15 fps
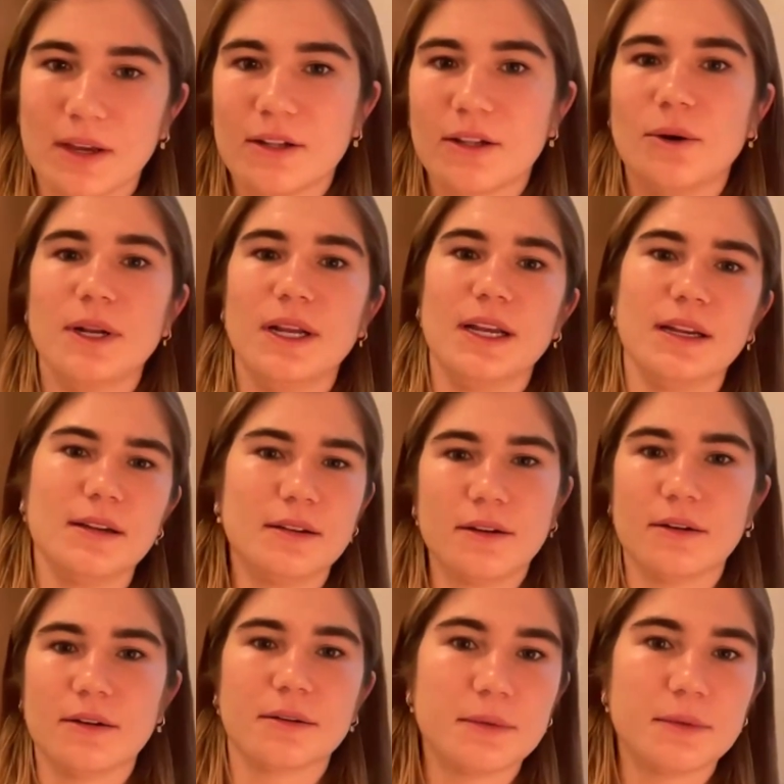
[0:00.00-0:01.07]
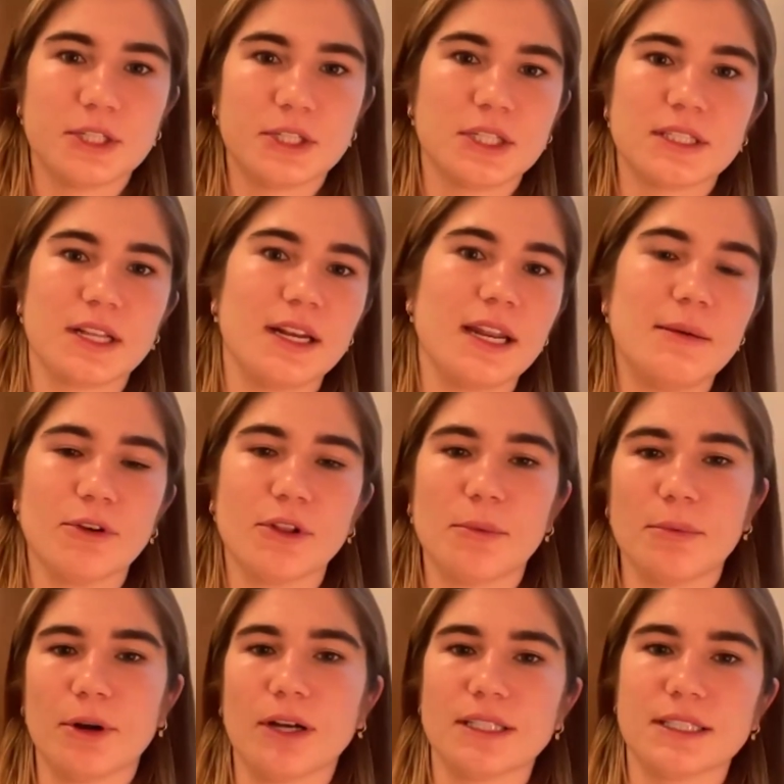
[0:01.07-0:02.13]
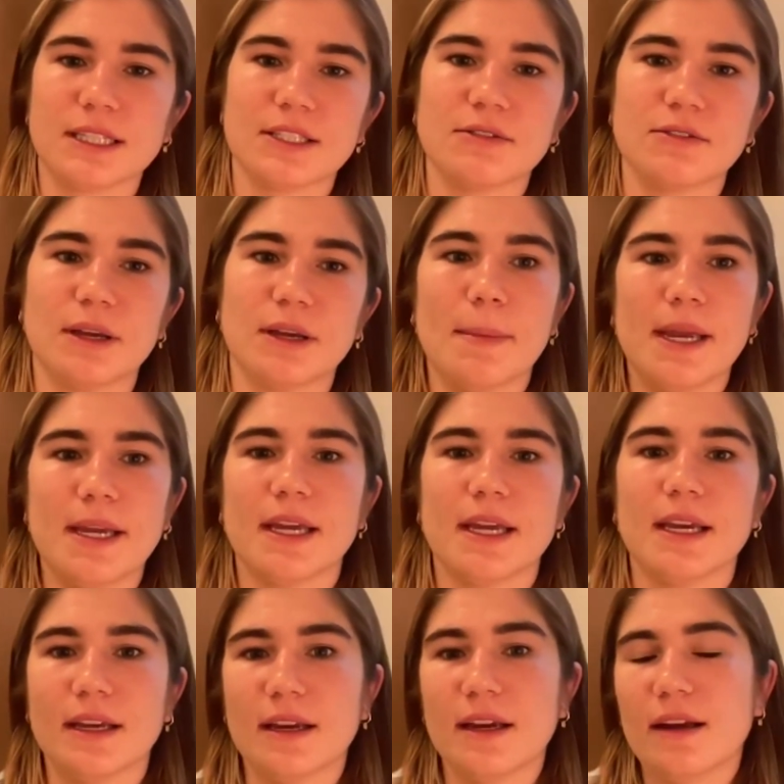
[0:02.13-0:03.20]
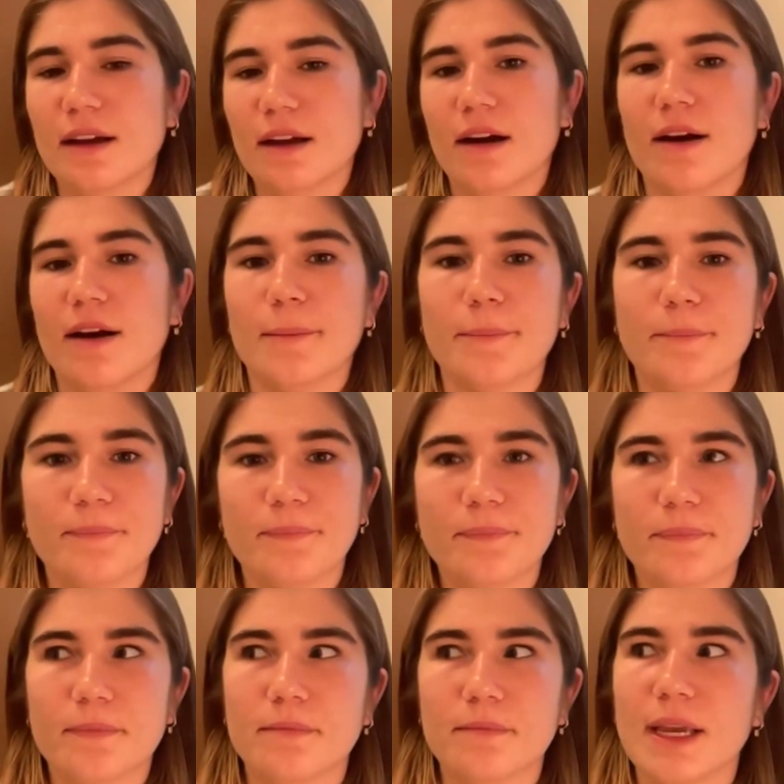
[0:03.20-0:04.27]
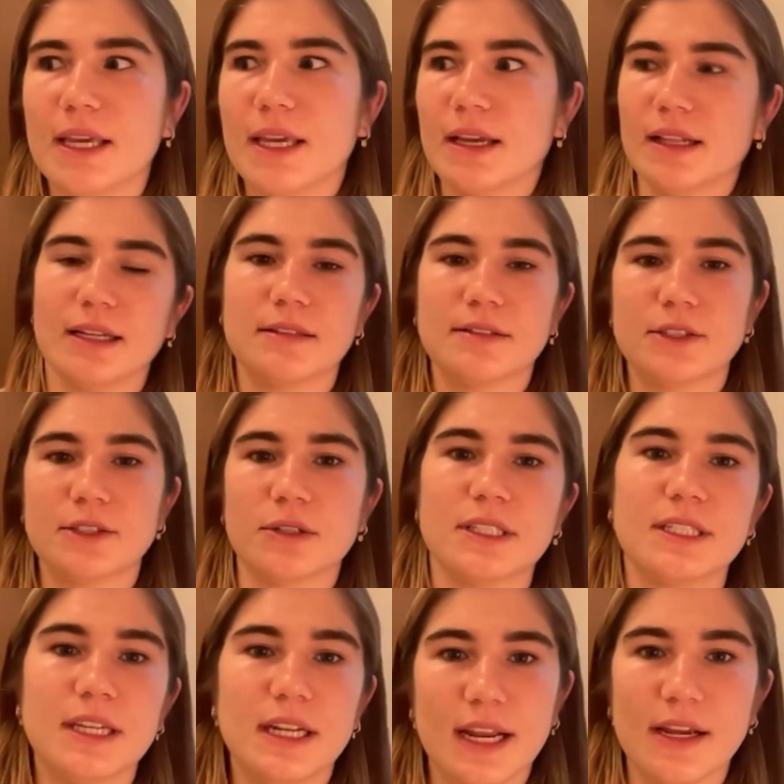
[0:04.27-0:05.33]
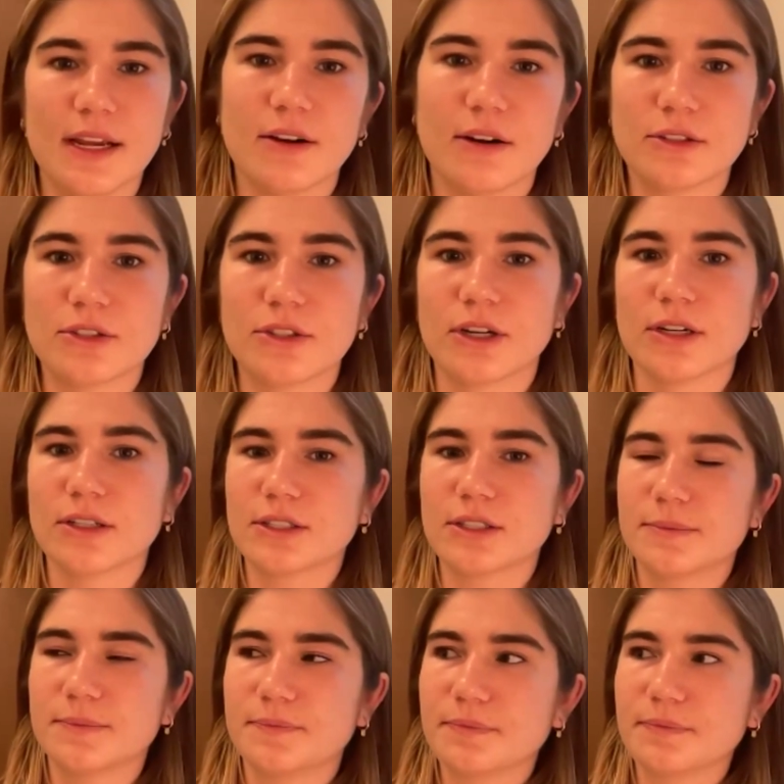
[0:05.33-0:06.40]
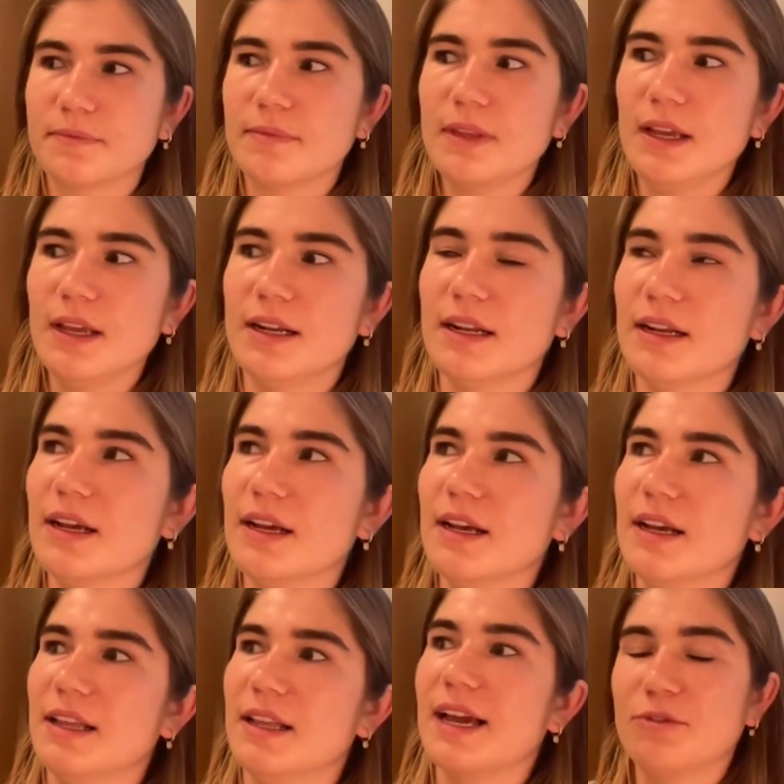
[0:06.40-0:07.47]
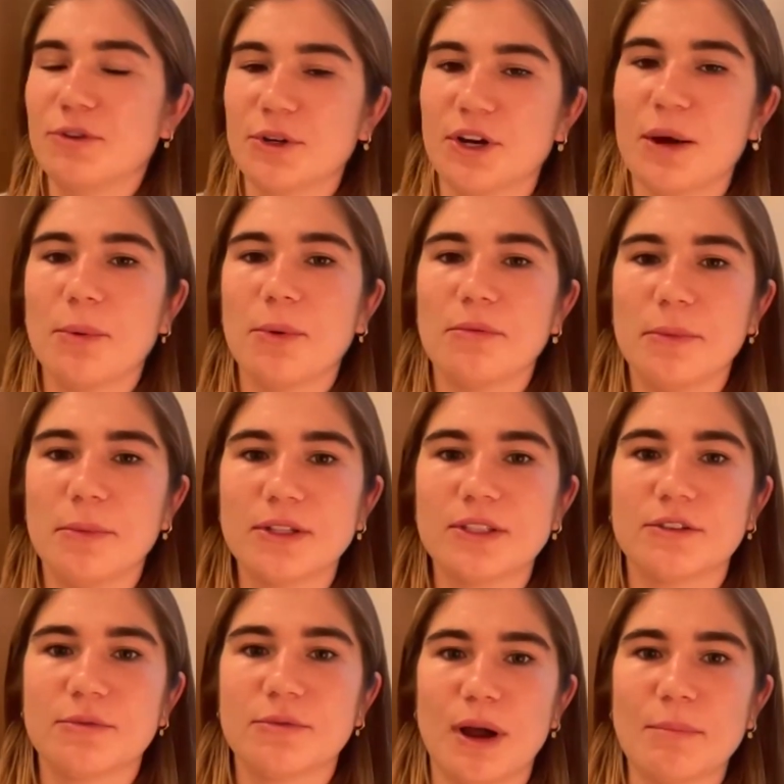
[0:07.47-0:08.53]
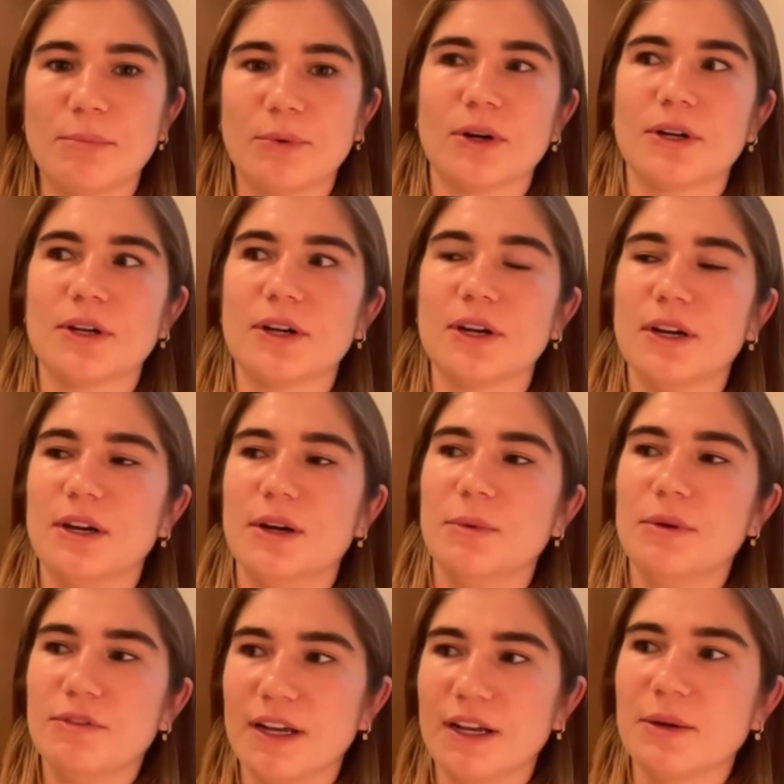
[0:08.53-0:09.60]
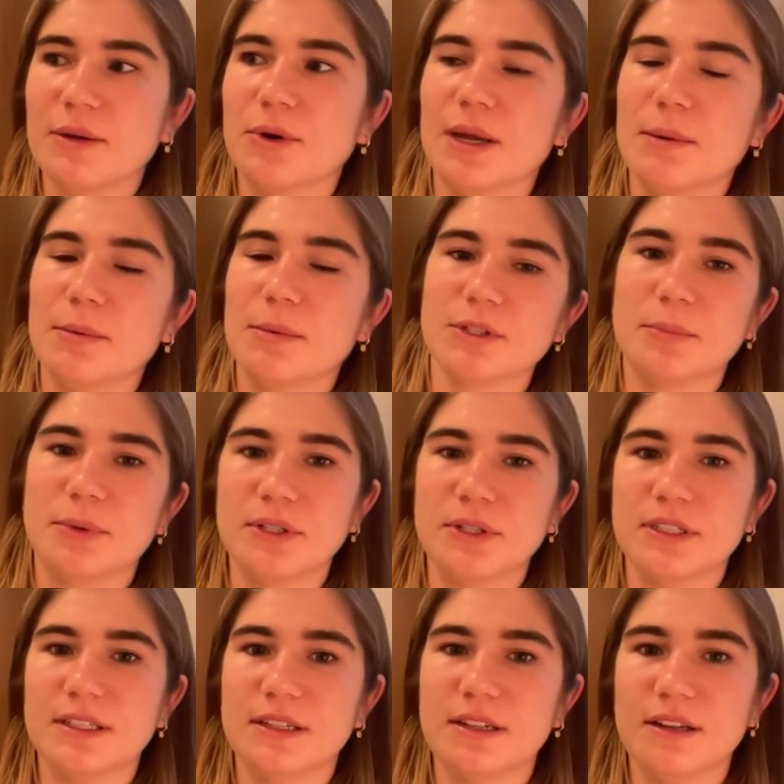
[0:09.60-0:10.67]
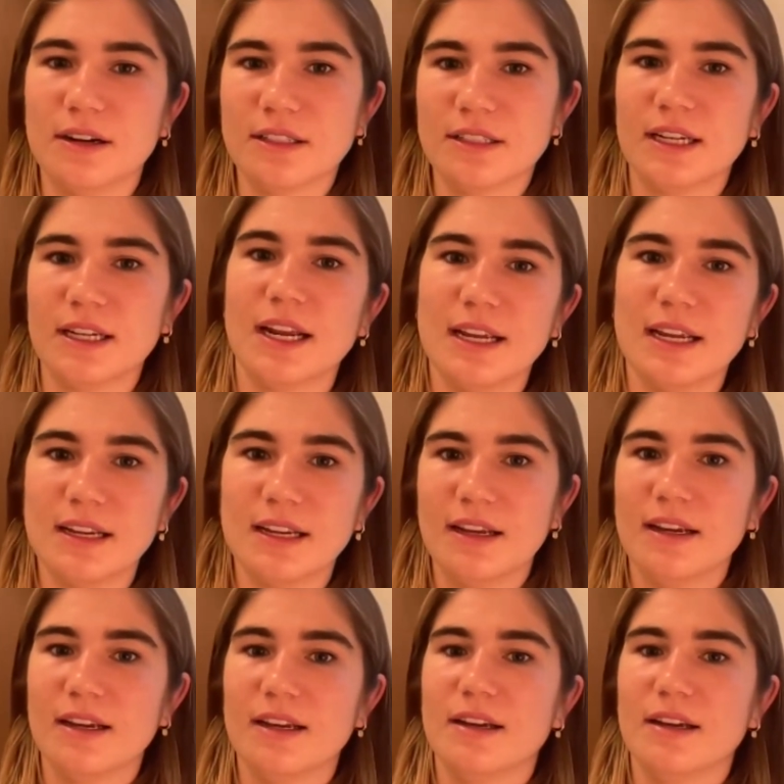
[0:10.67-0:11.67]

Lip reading: cloning, or which is the name for the process of like making like certain DNA constructs. And like after a couple of months of prep work, we finally were able to put our DNA